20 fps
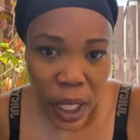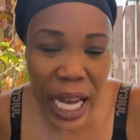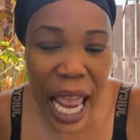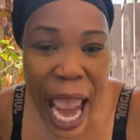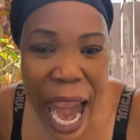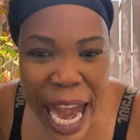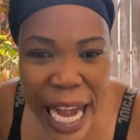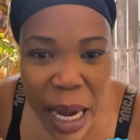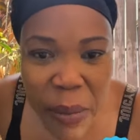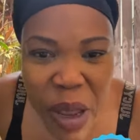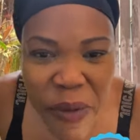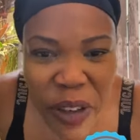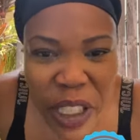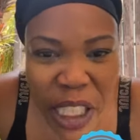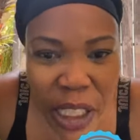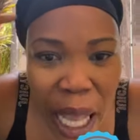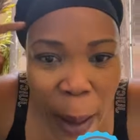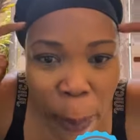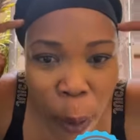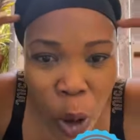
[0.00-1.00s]
The idea need
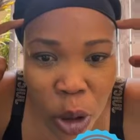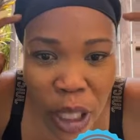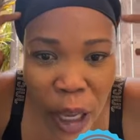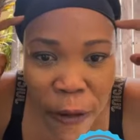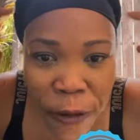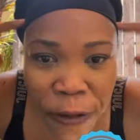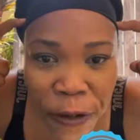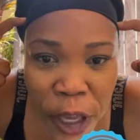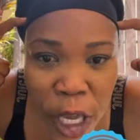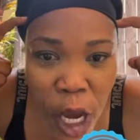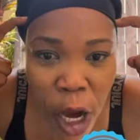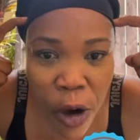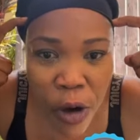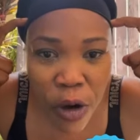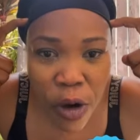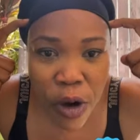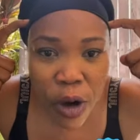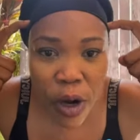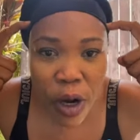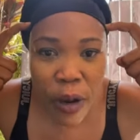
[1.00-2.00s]
to snap out of
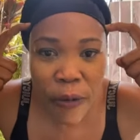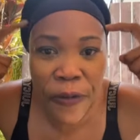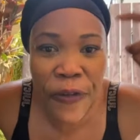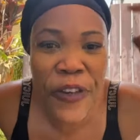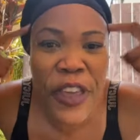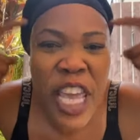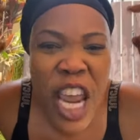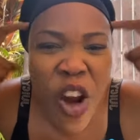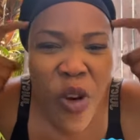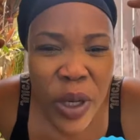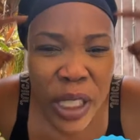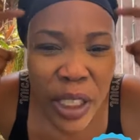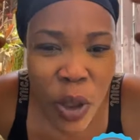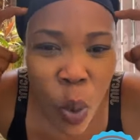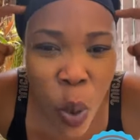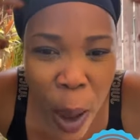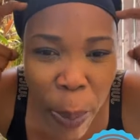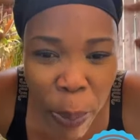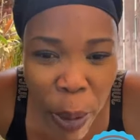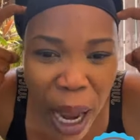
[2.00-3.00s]
fear. Fear is
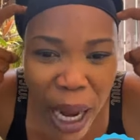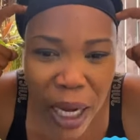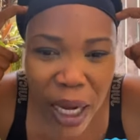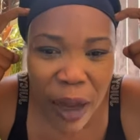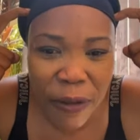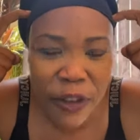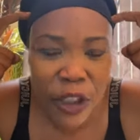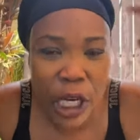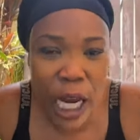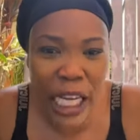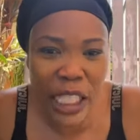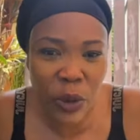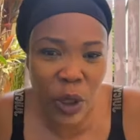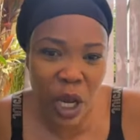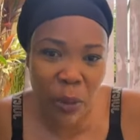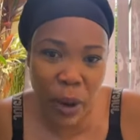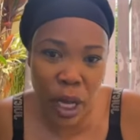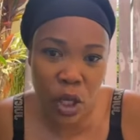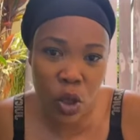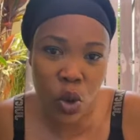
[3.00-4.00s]
the weapon of choice
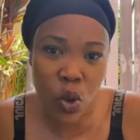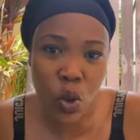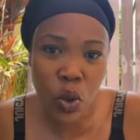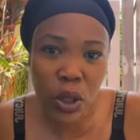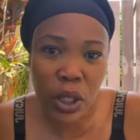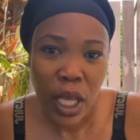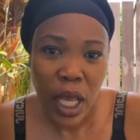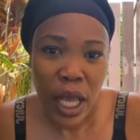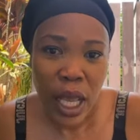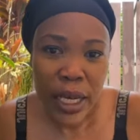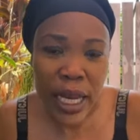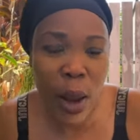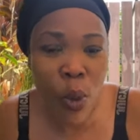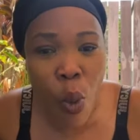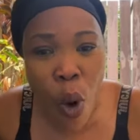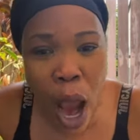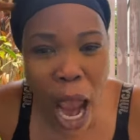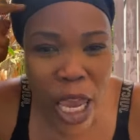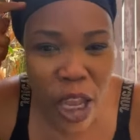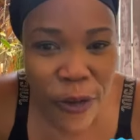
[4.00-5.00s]
that them I use.
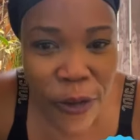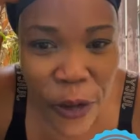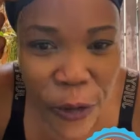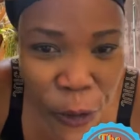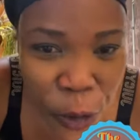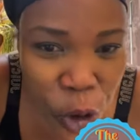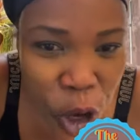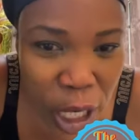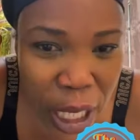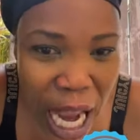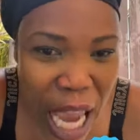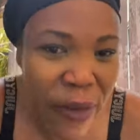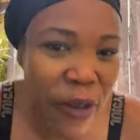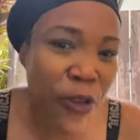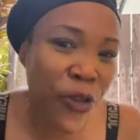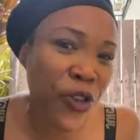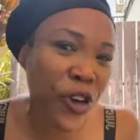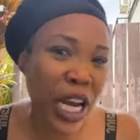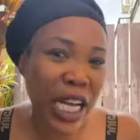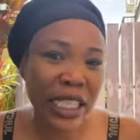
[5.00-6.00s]
Then why you feel afraid,
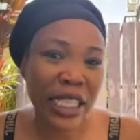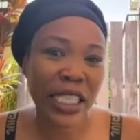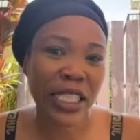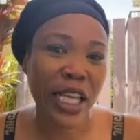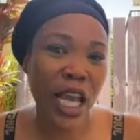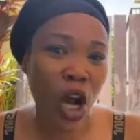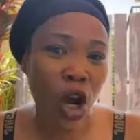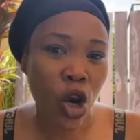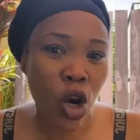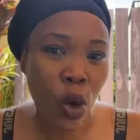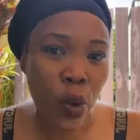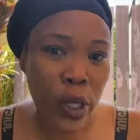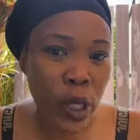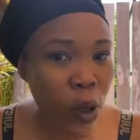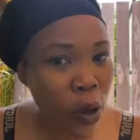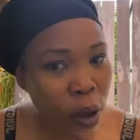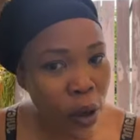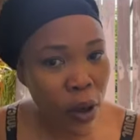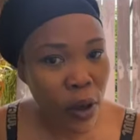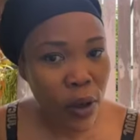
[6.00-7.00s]
because you're afraid that sitting here below
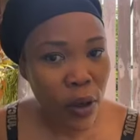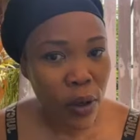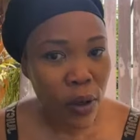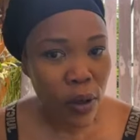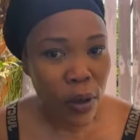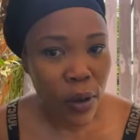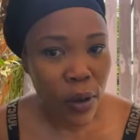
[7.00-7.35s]
it down.